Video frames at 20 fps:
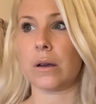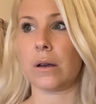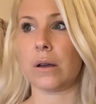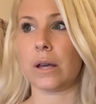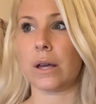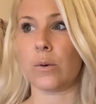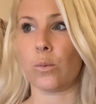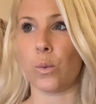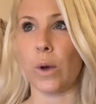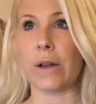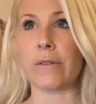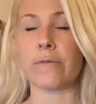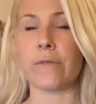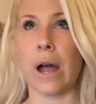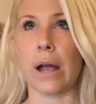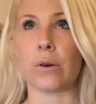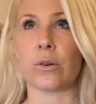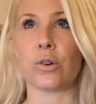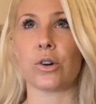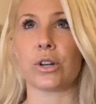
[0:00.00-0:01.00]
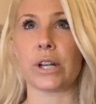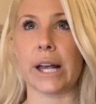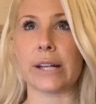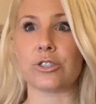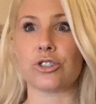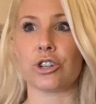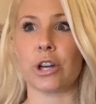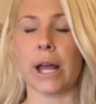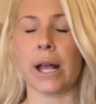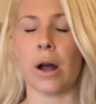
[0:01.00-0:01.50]
it went viral
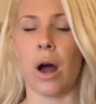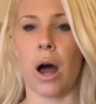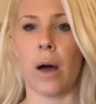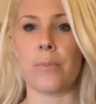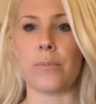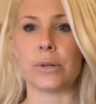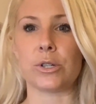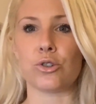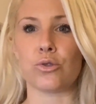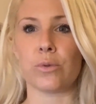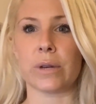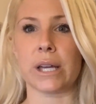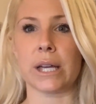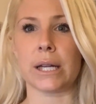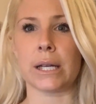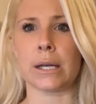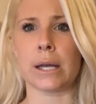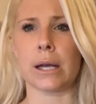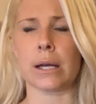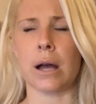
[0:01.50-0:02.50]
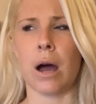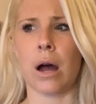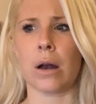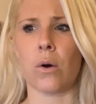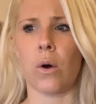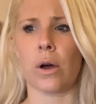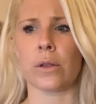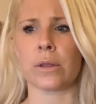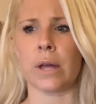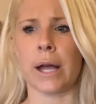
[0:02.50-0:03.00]
yesterday. It got
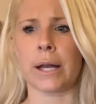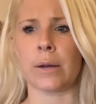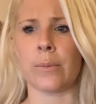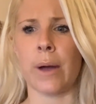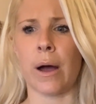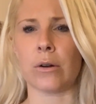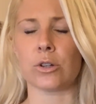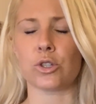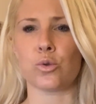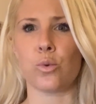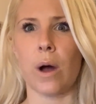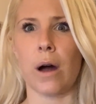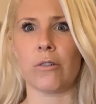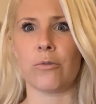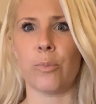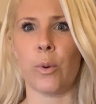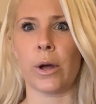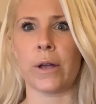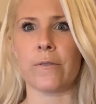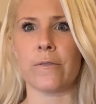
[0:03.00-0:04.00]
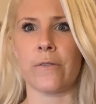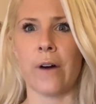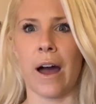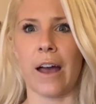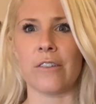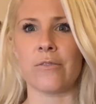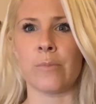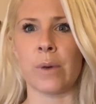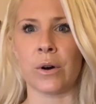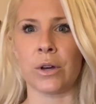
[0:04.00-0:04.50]
online about
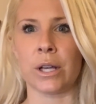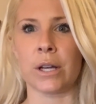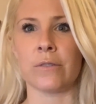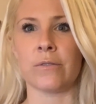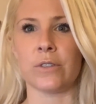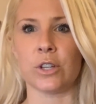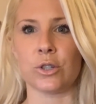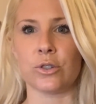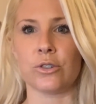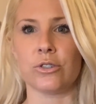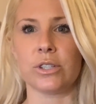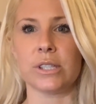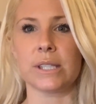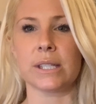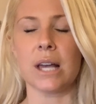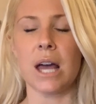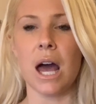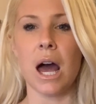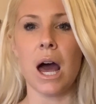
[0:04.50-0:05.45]
12.5 million views.